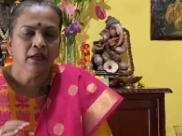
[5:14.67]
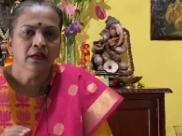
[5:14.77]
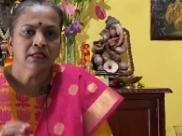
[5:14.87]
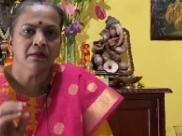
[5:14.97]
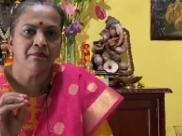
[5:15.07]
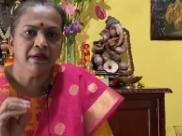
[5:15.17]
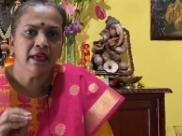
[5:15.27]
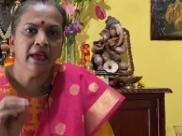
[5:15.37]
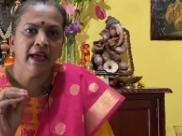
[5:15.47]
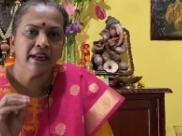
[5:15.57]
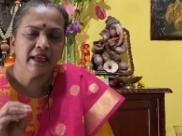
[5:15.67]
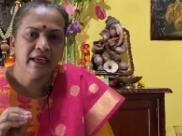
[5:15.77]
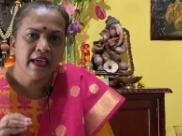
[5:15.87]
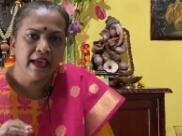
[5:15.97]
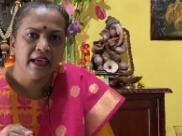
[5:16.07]
to be
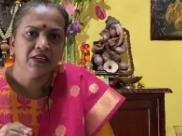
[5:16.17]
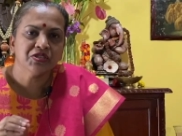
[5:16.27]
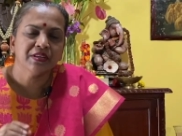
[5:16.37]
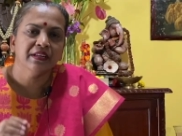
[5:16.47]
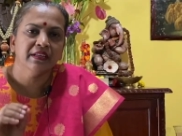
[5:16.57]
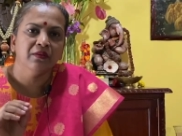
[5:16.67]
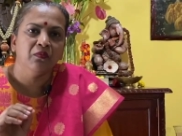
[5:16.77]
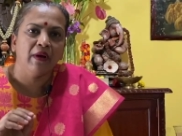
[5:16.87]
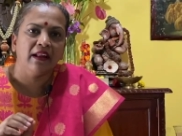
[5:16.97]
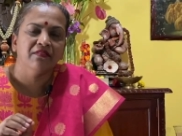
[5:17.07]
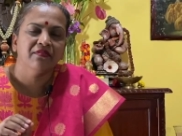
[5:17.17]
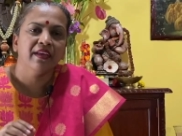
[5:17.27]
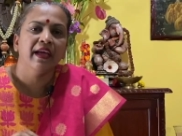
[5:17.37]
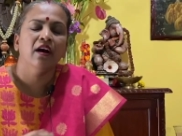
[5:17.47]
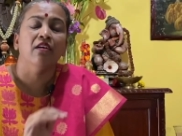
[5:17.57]
engaged in the
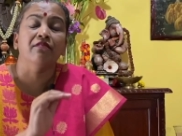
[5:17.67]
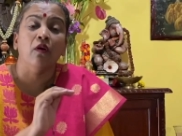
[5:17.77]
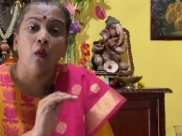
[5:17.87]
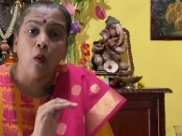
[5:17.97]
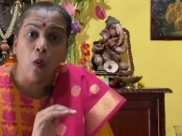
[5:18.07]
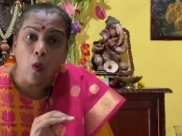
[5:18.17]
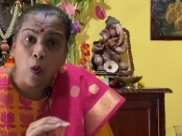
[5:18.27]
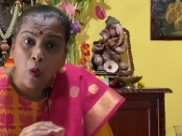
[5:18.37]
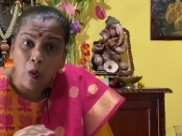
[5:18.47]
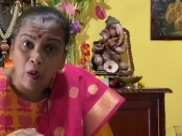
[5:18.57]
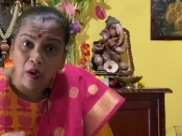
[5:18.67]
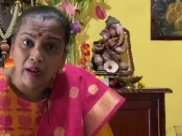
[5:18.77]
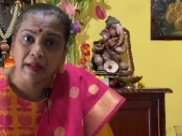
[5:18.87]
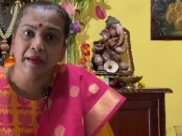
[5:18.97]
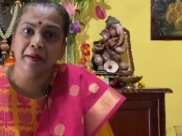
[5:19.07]
welfare of
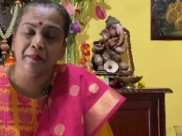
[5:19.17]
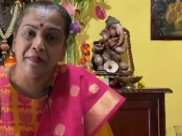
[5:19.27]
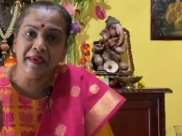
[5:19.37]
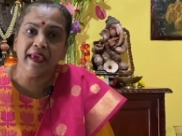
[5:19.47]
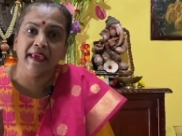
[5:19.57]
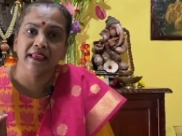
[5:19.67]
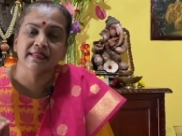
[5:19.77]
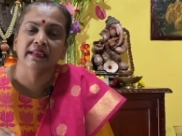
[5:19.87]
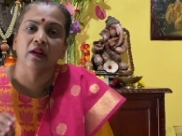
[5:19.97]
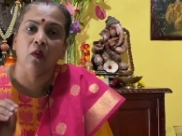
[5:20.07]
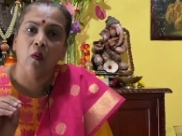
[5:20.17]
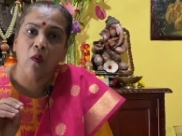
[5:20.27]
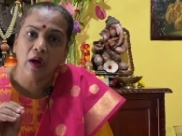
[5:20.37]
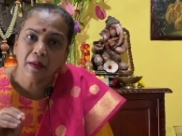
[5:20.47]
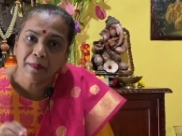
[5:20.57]
all beings. And
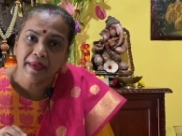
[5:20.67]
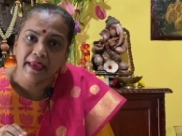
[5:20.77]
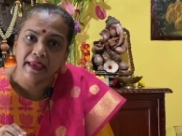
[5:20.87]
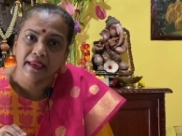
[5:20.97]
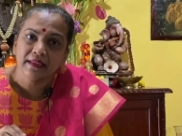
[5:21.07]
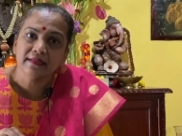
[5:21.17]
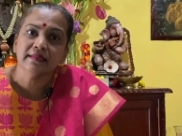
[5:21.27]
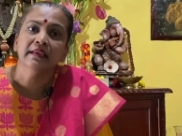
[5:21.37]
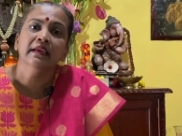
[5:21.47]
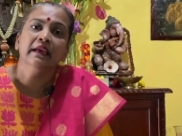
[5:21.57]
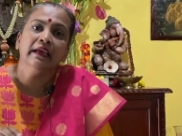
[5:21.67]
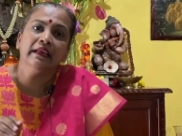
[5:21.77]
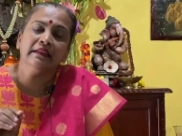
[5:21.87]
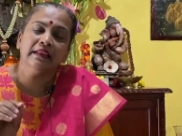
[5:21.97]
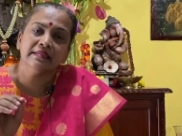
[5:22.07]
all beings,
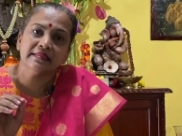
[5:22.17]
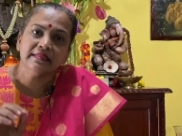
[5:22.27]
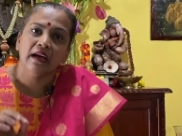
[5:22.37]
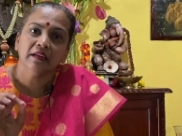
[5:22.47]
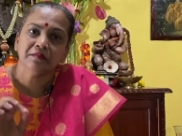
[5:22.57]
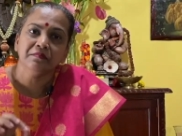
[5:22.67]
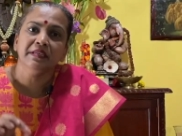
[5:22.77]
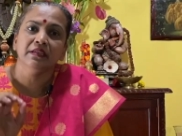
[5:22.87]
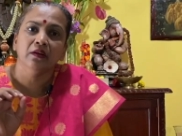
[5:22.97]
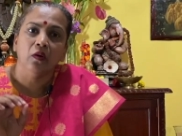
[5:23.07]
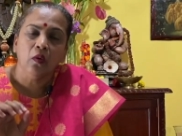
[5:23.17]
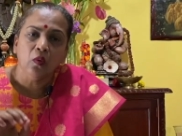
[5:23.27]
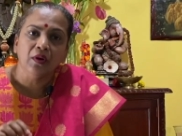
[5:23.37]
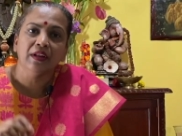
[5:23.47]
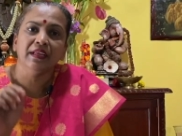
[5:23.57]
it does not mean
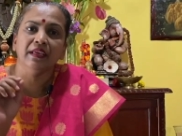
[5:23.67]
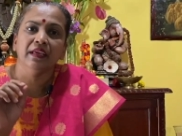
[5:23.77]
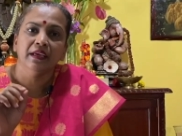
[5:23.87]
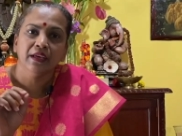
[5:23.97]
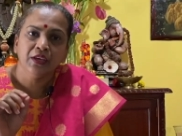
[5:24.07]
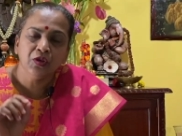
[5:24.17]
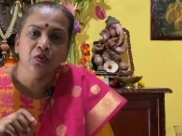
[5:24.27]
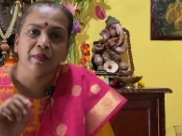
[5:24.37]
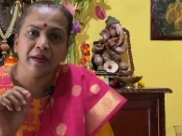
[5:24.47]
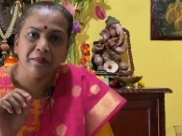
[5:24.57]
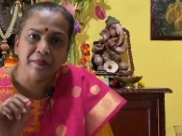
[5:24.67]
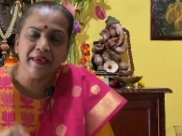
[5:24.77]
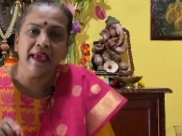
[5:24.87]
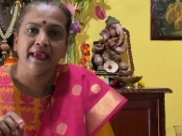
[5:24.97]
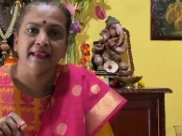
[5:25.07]
only human
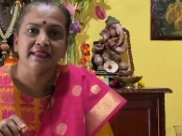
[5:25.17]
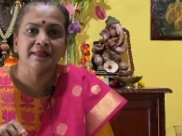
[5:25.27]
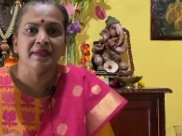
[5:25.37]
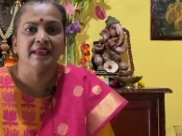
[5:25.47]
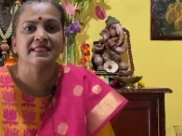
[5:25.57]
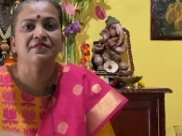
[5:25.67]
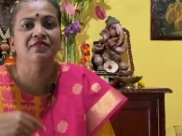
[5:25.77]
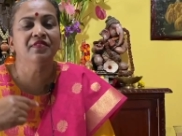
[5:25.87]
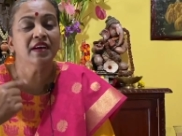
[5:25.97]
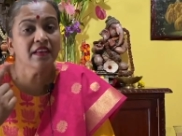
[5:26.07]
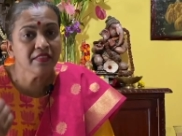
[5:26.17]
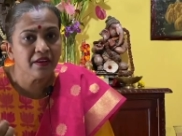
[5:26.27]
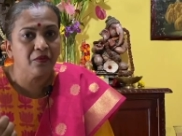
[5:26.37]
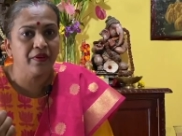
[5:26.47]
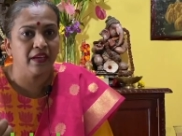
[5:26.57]
beings, because
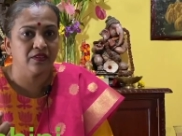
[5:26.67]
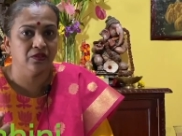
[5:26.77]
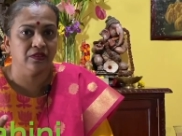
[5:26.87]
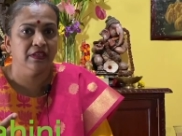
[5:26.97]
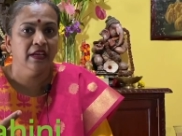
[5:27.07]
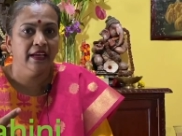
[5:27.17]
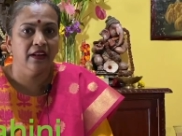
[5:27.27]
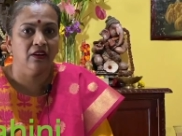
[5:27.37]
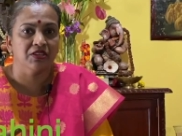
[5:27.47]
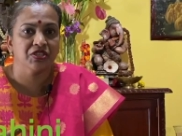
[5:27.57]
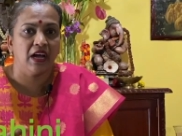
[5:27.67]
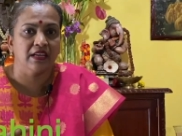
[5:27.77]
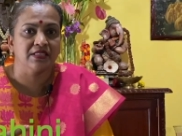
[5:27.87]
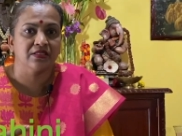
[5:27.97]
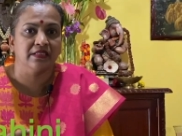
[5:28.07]
further we are taught in our
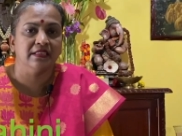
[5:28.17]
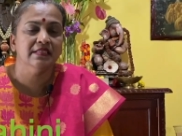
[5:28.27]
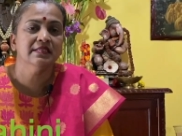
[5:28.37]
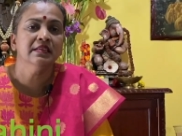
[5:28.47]
Shastras,